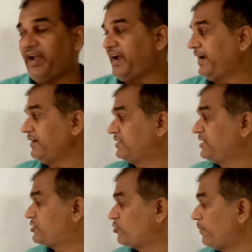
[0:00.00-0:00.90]
And
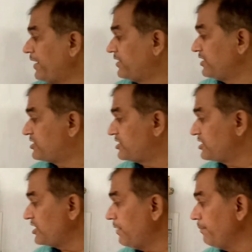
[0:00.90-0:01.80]
this
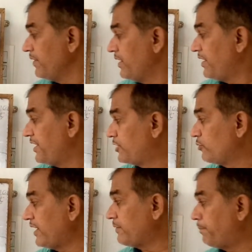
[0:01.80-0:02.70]
romanticism,
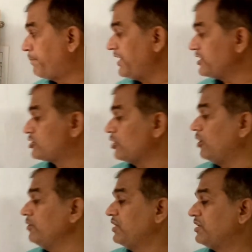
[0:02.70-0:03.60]
it was based
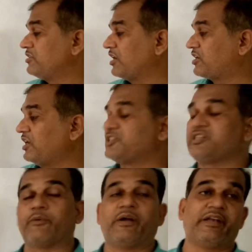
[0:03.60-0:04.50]
on the
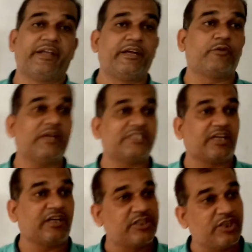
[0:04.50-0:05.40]
culture only. It was
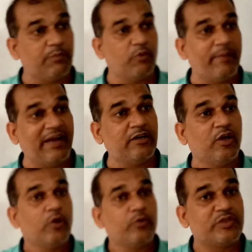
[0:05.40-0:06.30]
a cultural movement
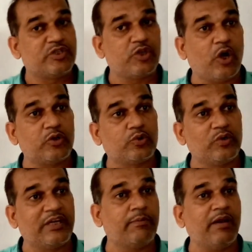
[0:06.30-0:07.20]
which sought
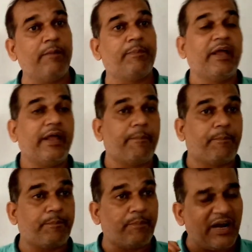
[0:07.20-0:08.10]
to develop a
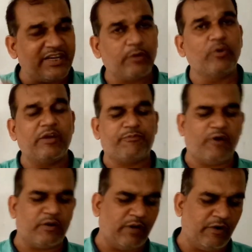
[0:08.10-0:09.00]
particular
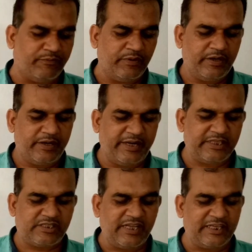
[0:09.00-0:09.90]
form of
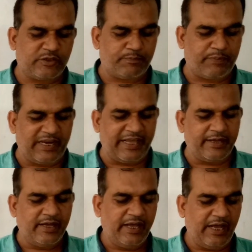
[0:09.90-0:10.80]
nationalist
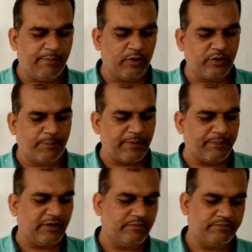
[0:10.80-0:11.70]
feeling among the
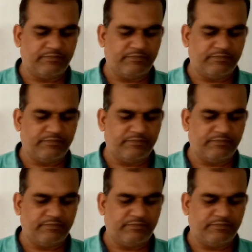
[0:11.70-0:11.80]
people.